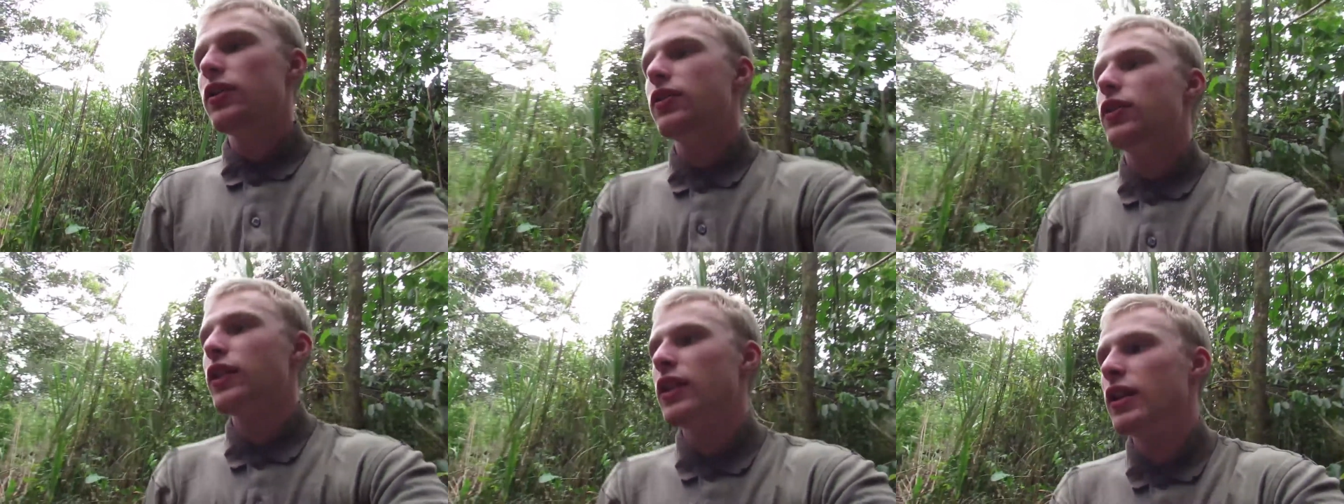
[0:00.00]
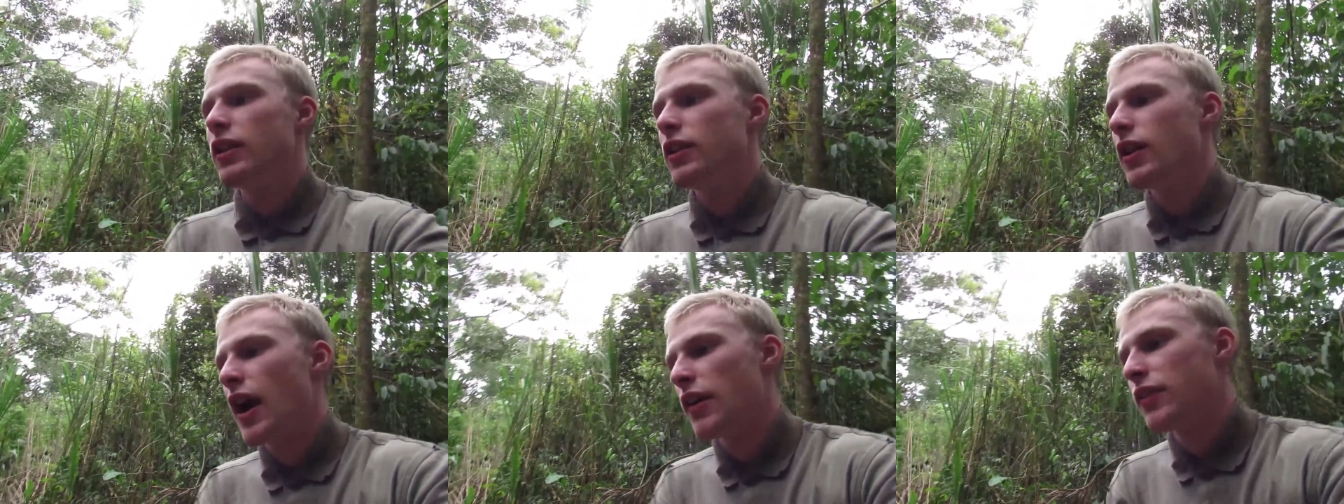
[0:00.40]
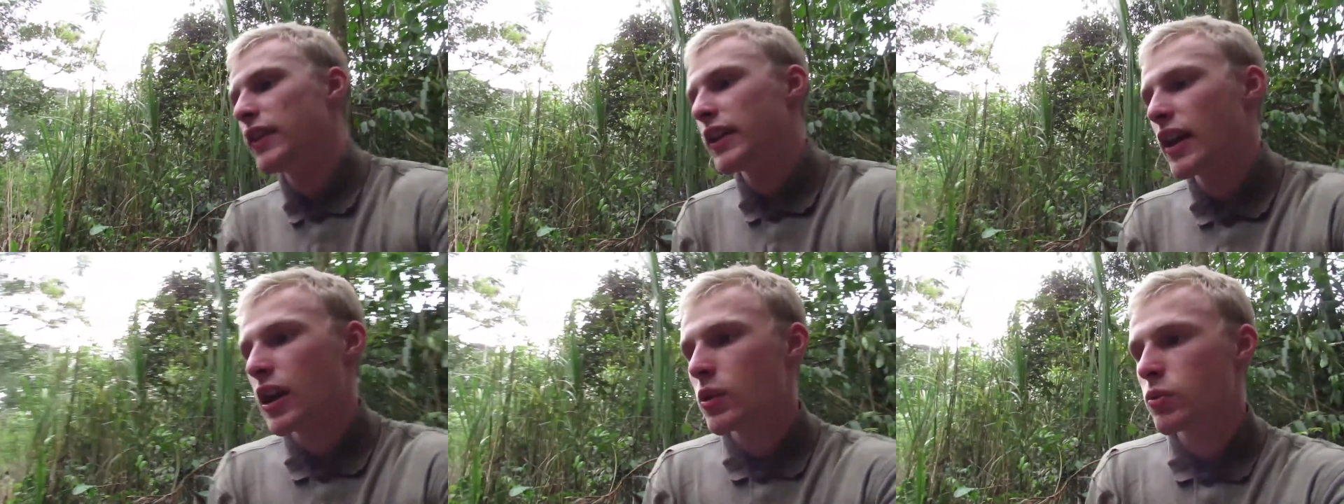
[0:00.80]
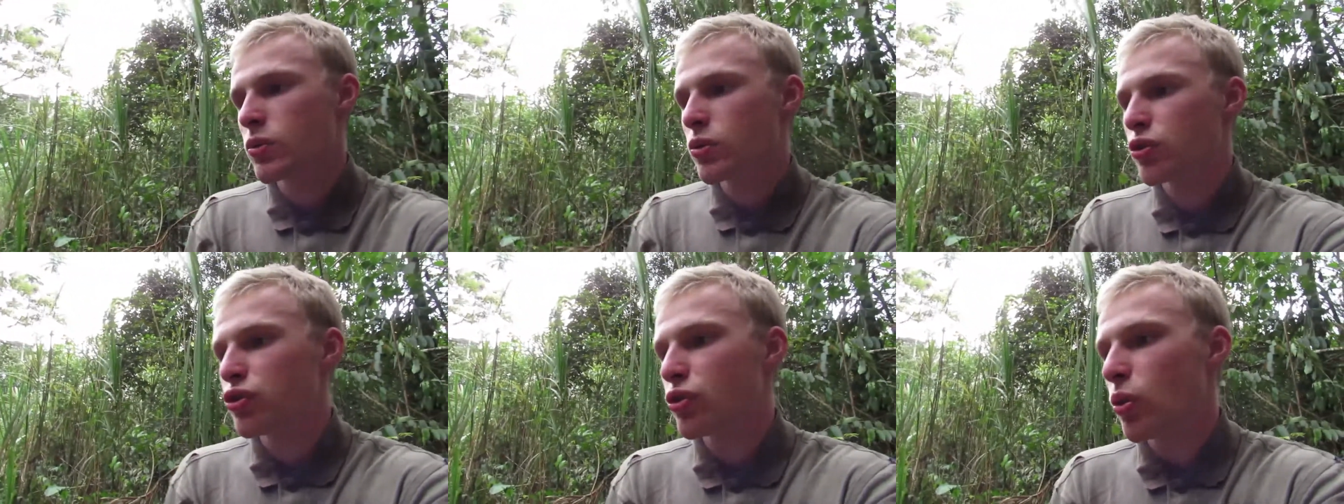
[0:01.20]
I think Ecuador
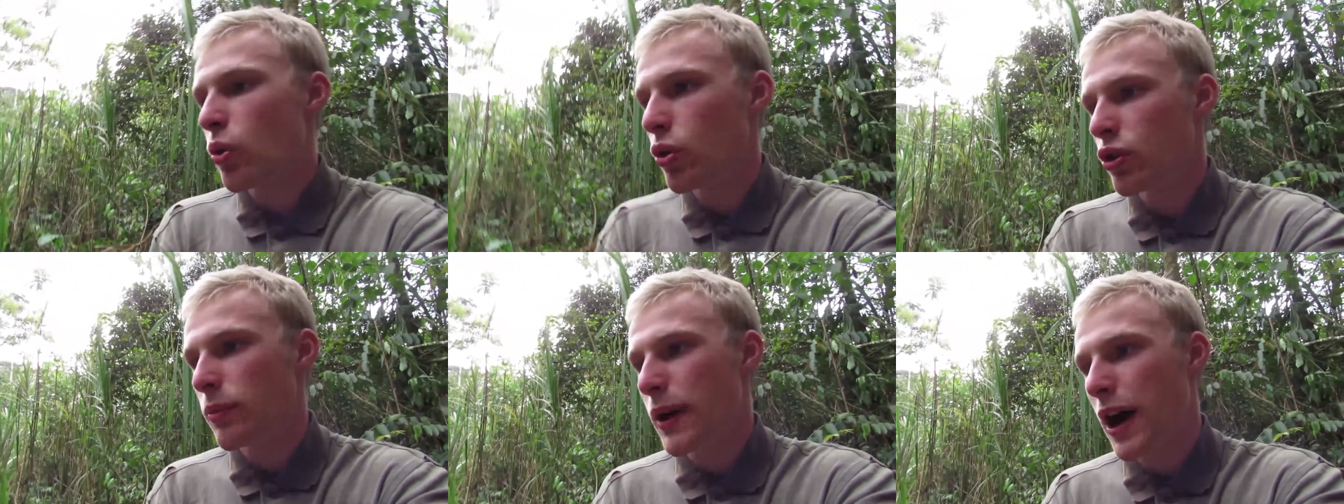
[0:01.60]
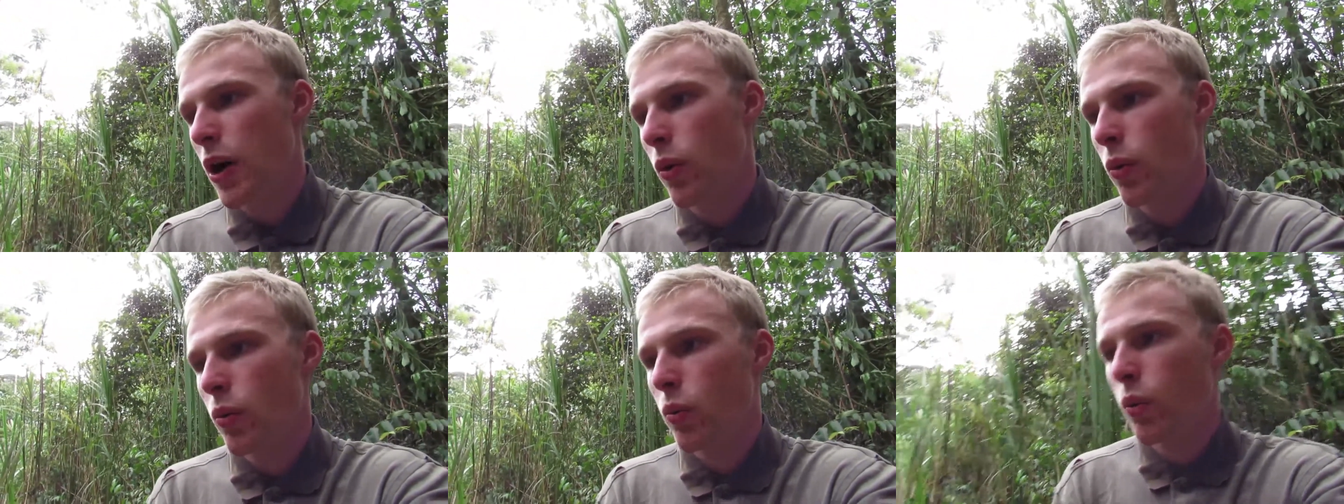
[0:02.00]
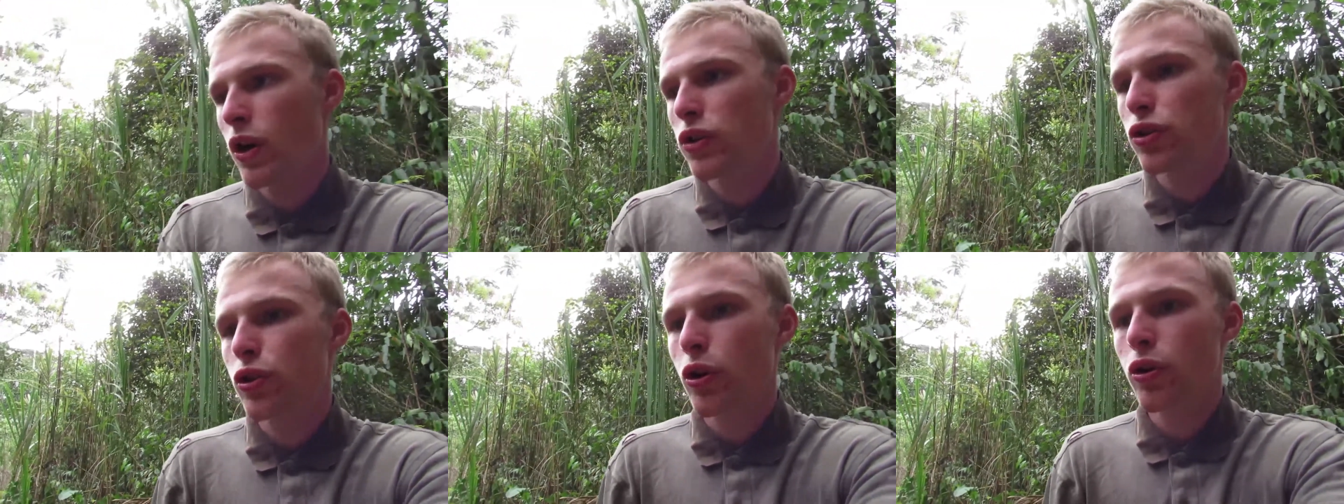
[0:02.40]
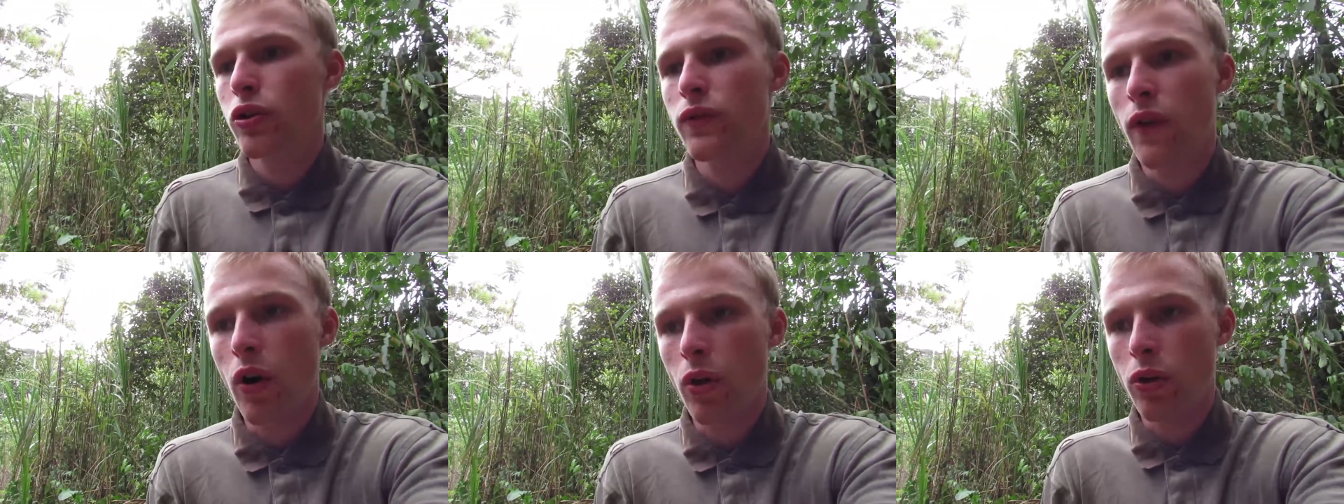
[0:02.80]
sold about 1/3
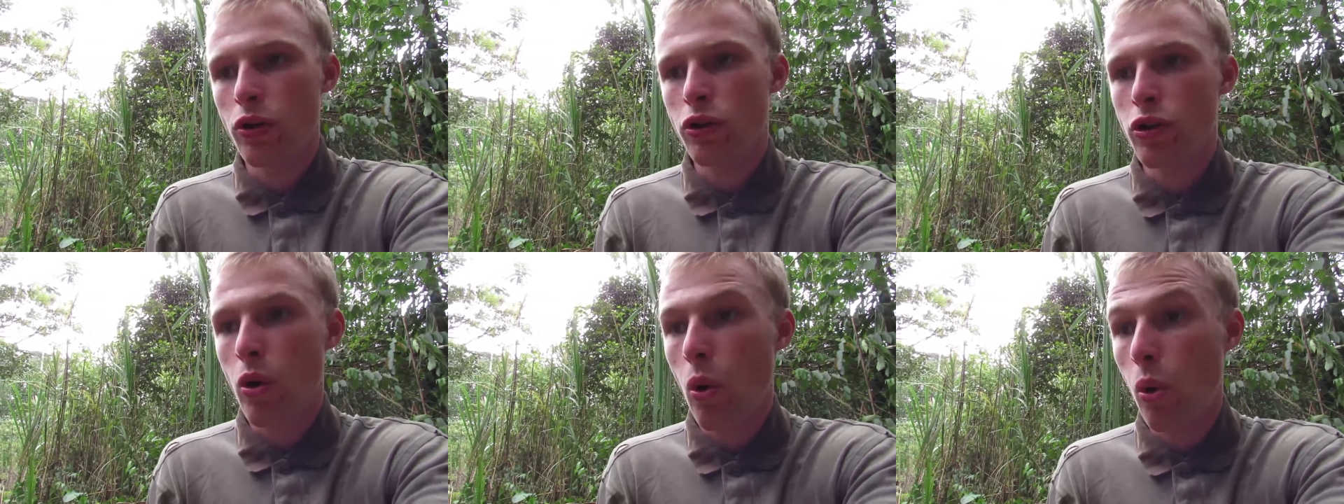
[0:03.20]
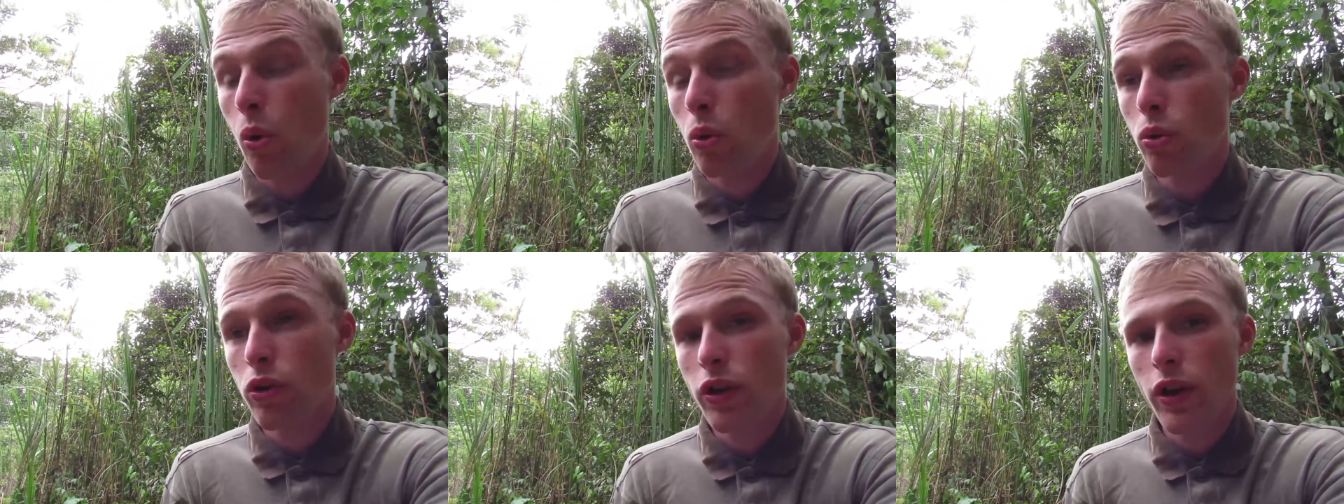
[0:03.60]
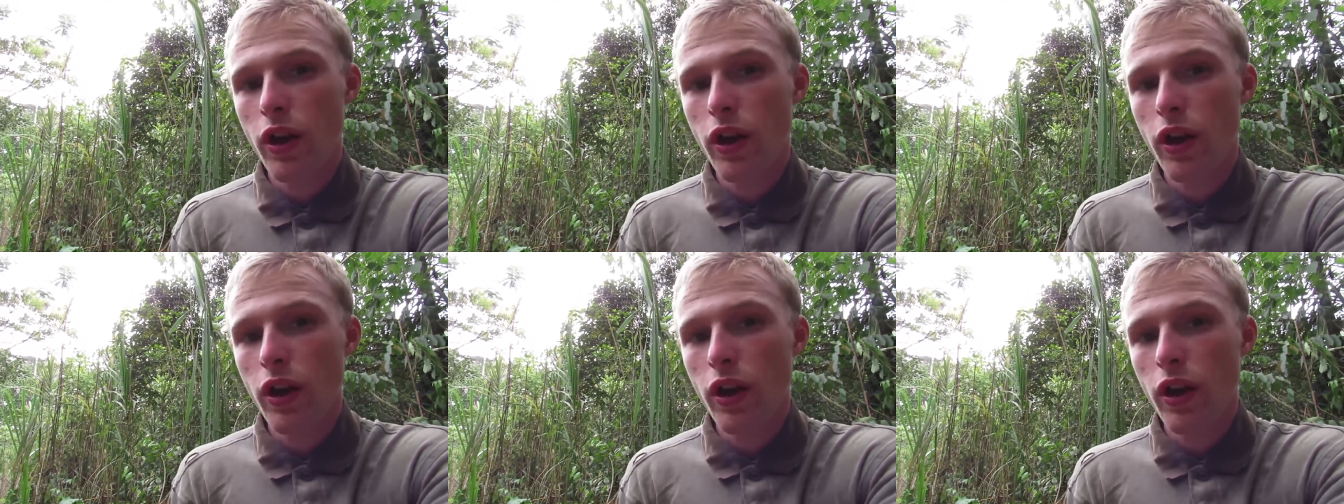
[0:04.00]
of all their gold